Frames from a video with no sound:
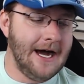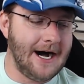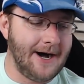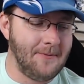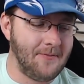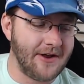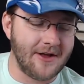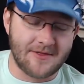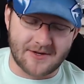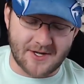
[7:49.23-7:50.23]

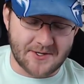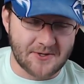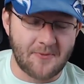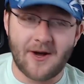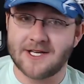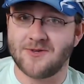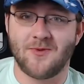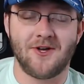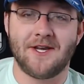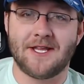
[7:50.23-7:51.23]
But there's also a
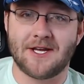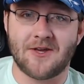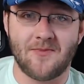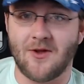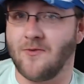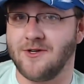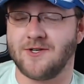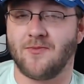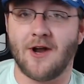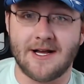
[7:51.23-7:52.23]
possibility that it could be a real
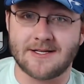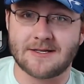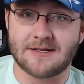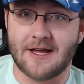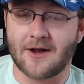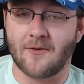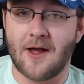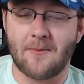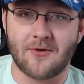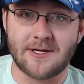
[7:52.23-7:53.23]
surprise, like a
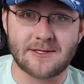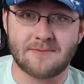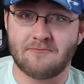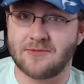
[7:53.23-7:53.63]
Ryan Preece.